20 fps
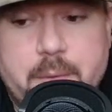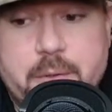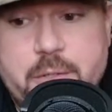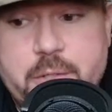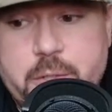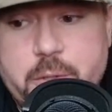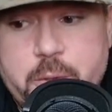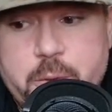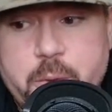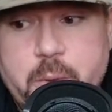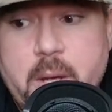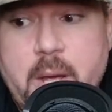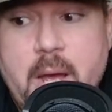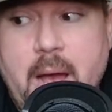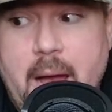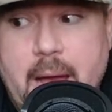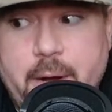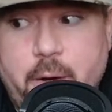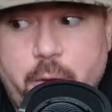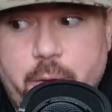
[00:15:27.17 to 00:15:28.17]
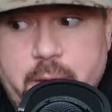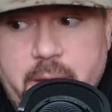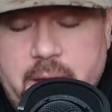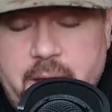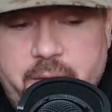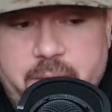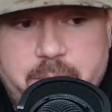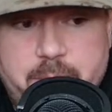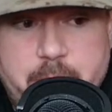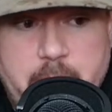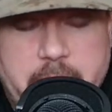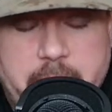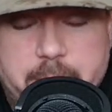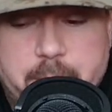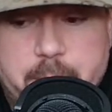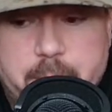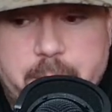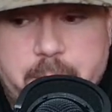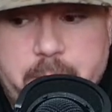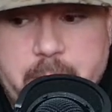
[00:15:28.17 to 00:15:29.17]
two, I don't think he's like
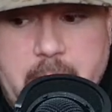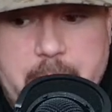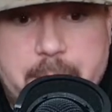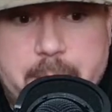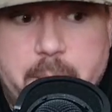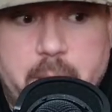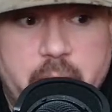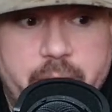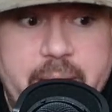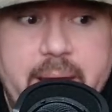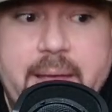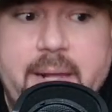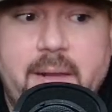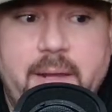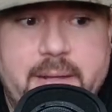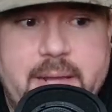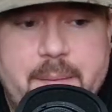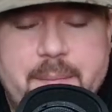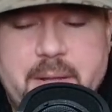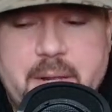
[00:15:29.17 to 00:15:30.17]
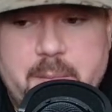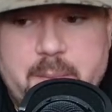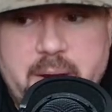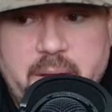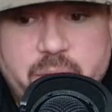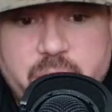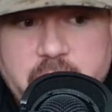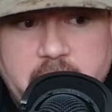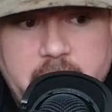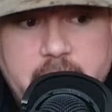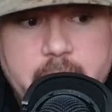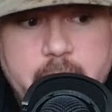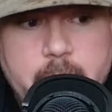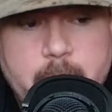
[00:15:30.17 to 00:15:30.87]
capable of handling that many minutes yet.